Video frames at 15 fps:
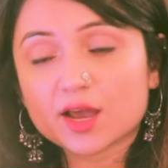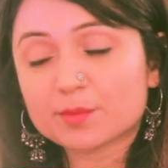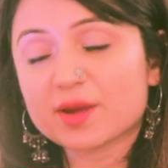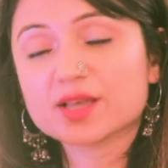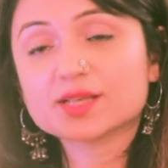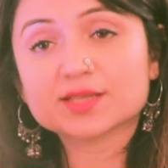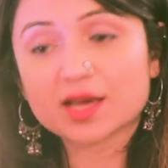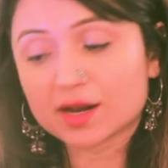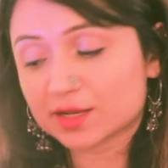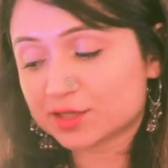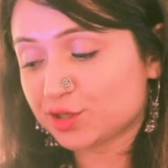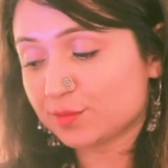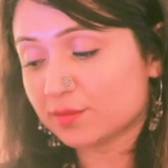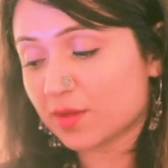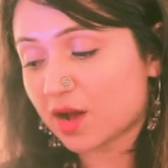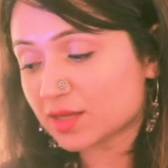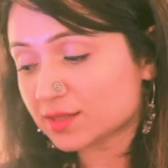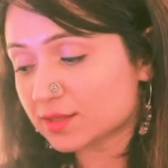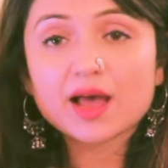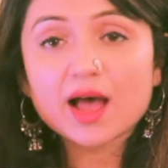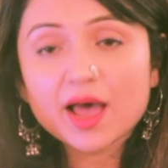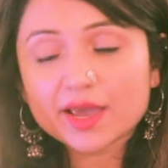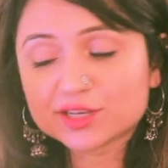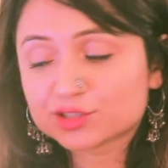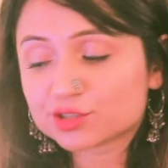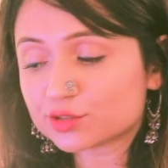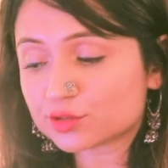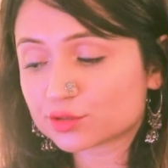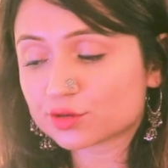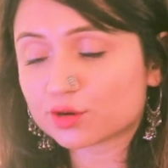by Sarah J. Maas. I
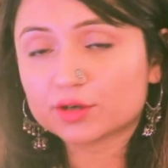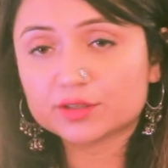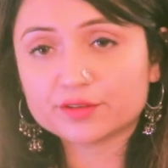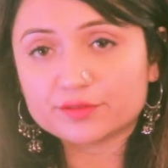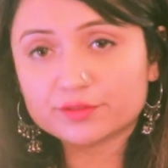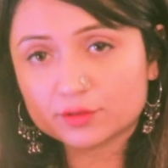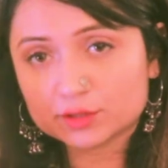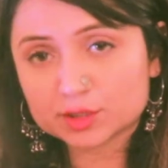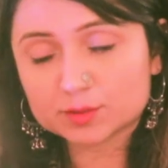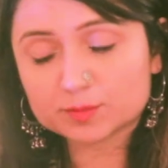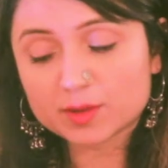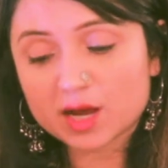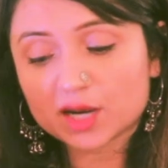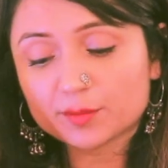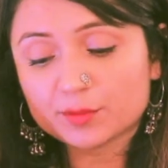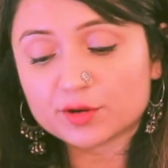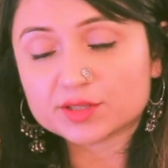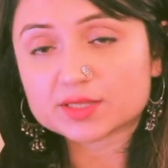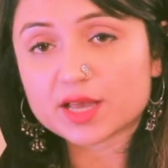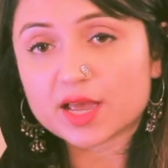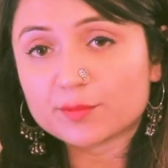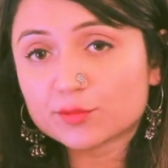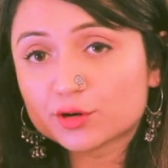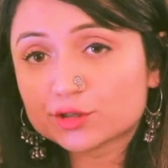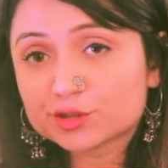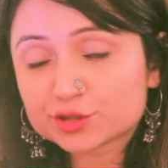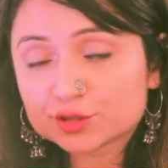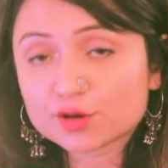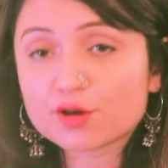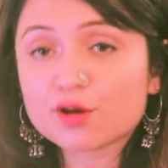just got the first part because I'm not
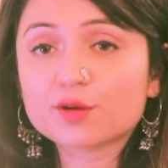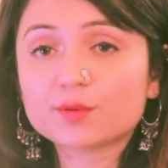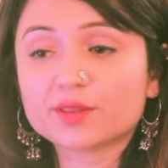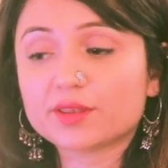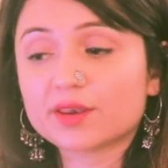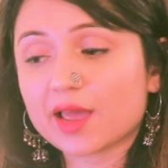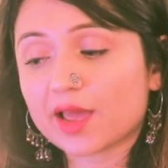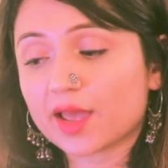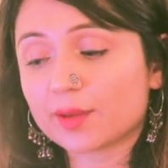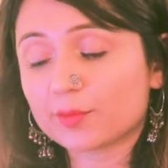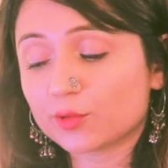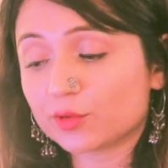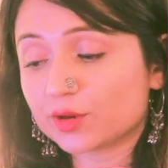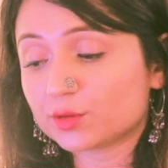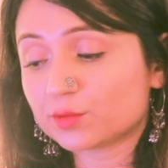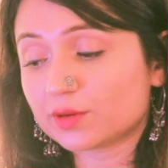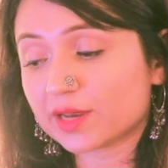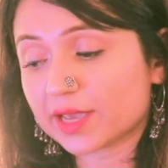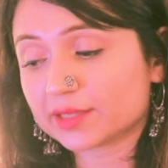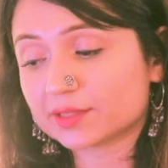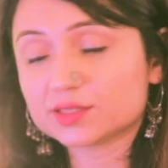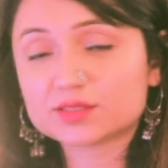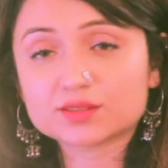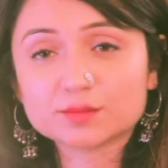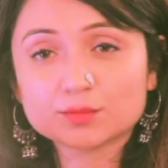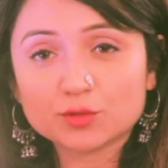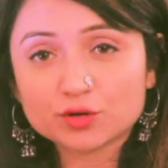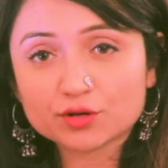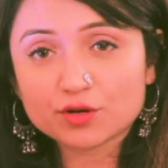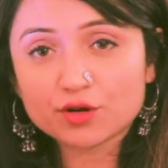sure whether I'm going to like this
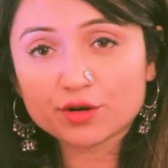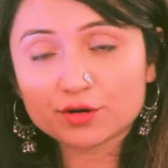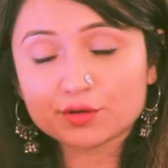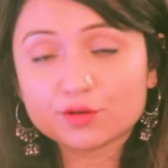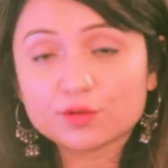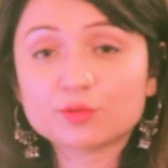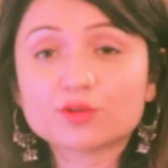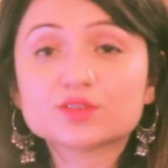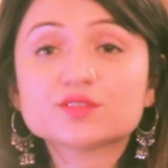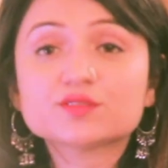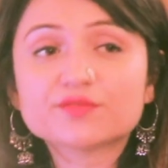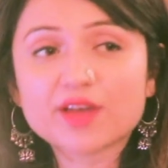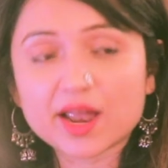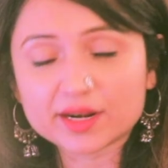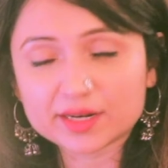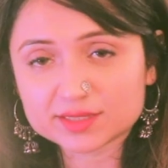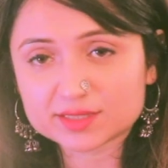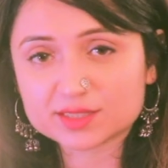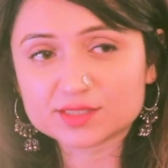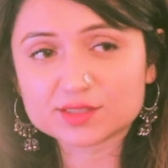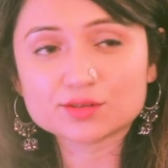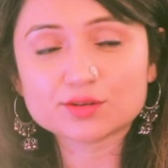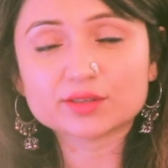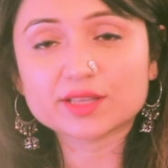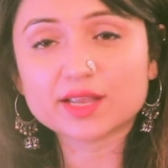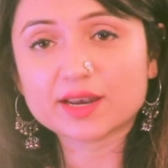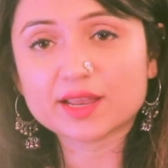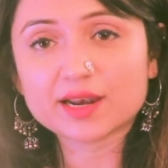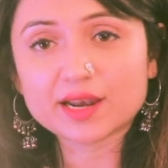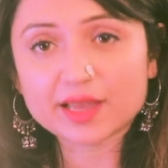book or not because fantasy is not that
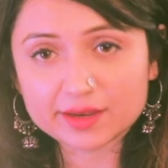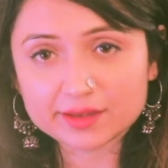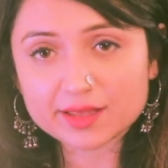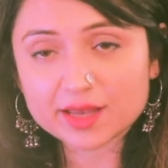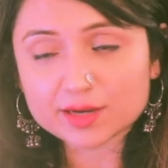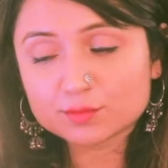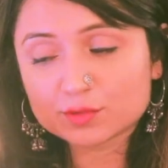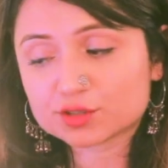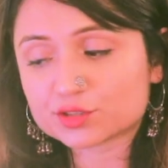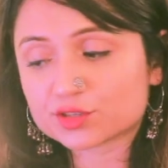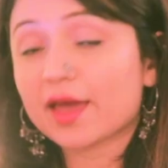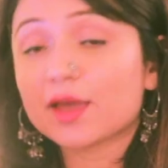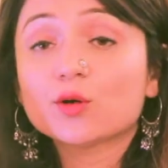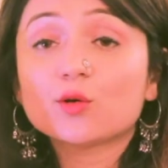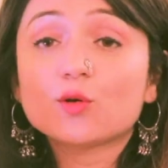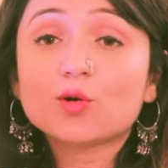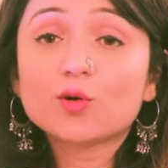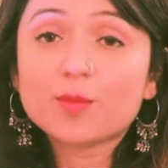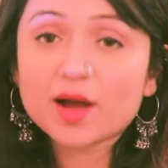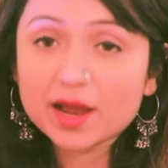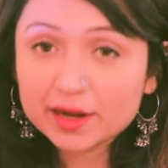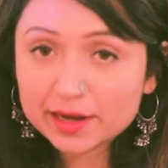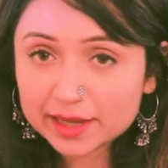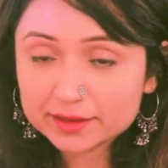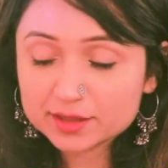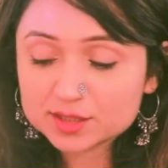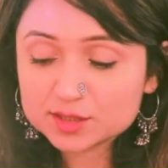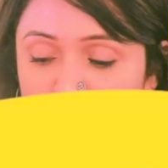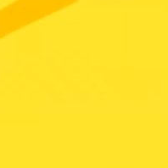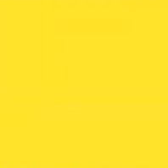I like that much. I hope I like
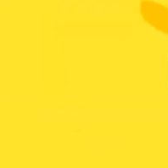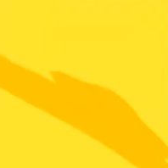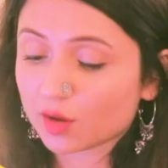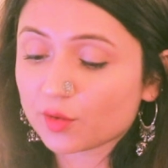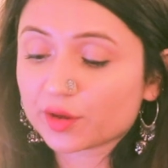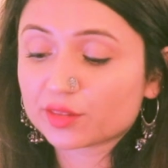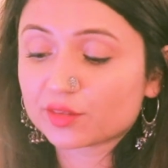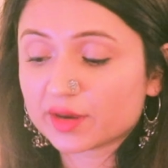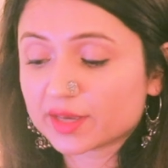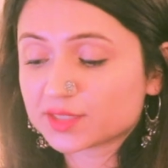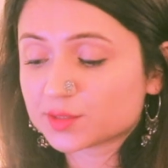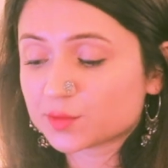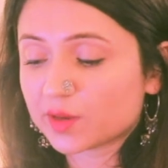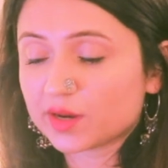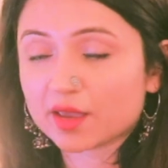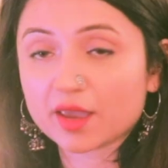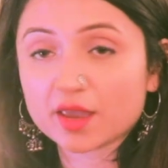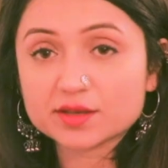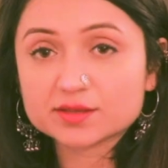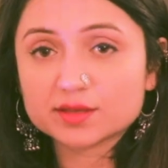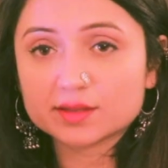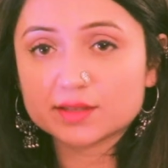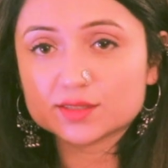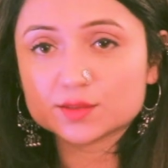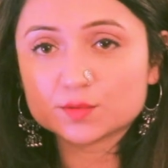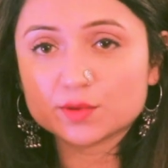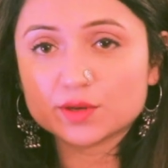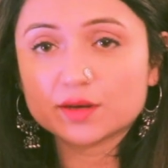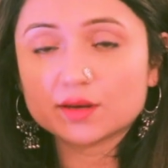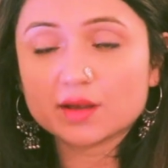this book. Okay, the next one is this
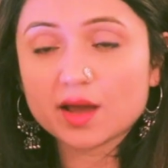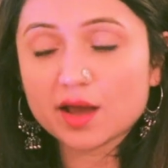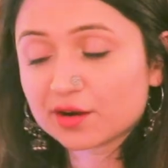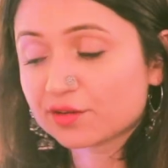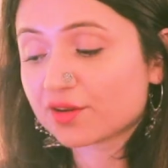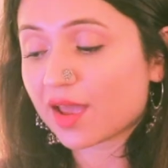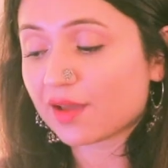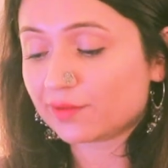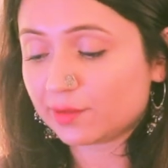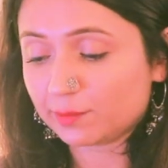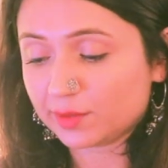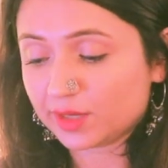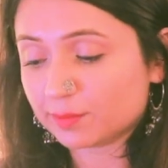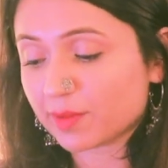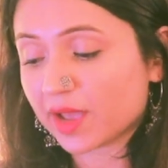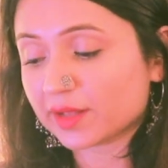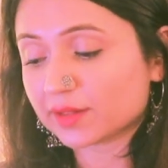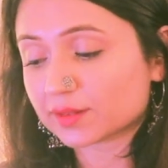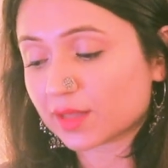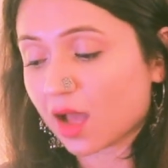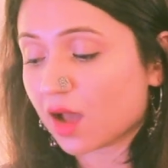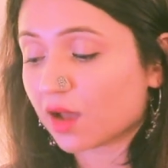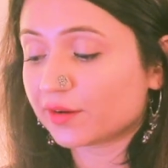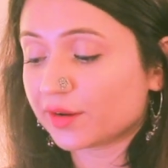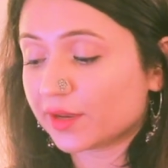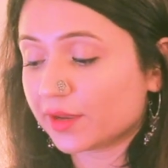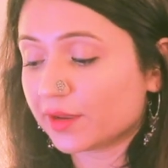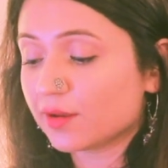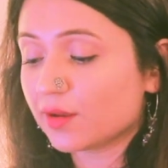one, Unravel Me by Tare